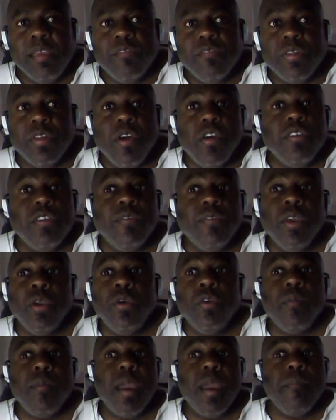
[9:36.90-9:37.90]
For those of
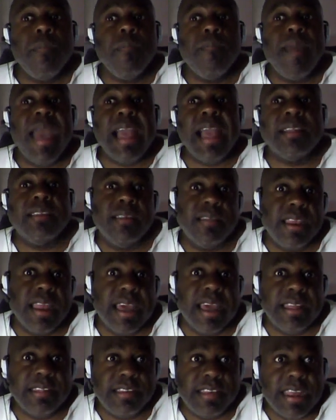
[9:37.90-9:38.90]
you who remember back to the
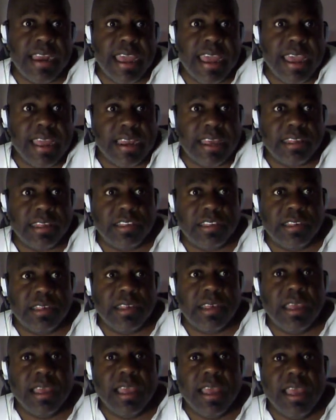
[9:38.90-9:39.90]
1980s,
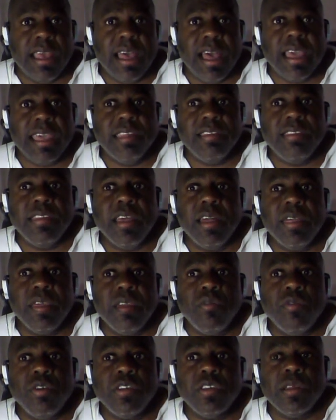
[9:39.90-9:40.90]
I can tell you
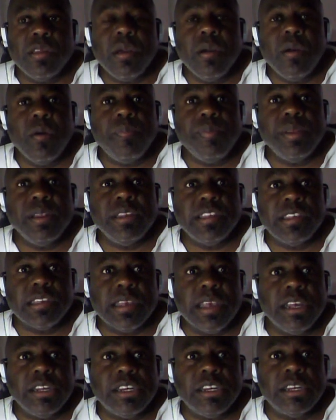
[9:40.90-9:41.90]
there was an open
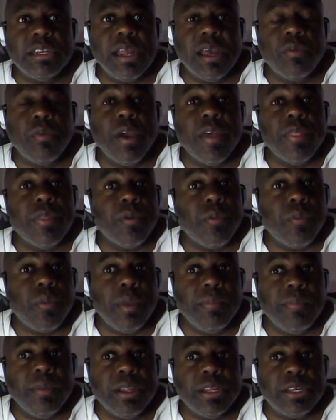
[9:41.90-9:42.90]
discussion on whether
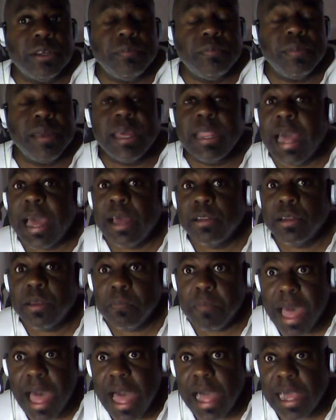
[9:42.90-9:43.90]
women should be allowed to
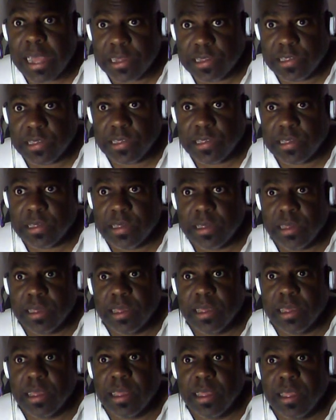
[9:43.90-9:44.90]
box,
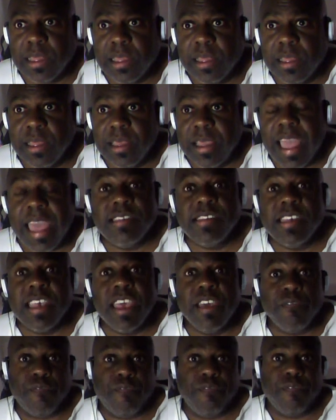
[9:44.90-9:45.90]
as
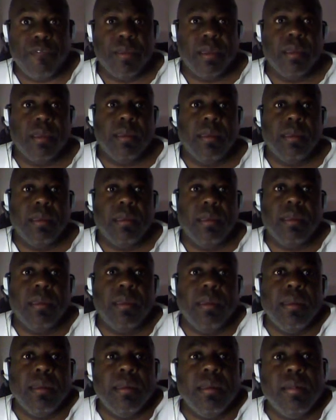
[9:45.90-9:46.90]
if
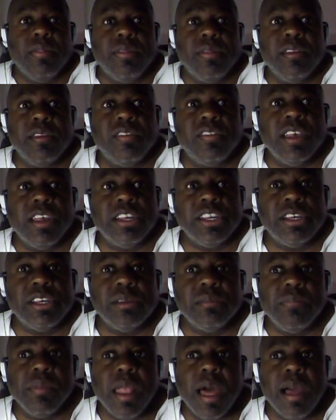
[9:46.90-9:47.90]
the
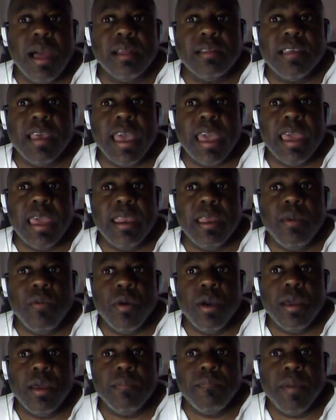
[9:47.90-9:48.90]
decision belonged to
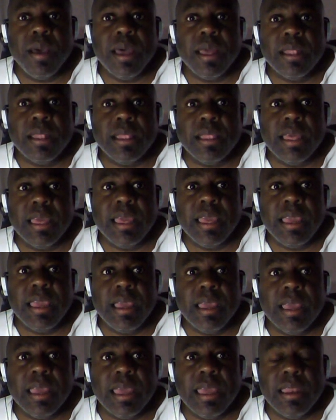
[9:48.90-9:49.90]
anyone but the
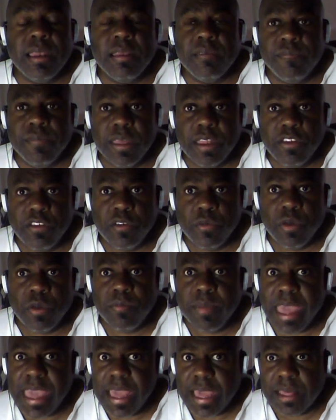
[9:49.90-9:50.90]

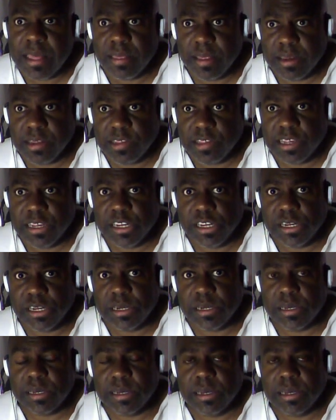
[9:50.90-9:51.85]
individual making the decision.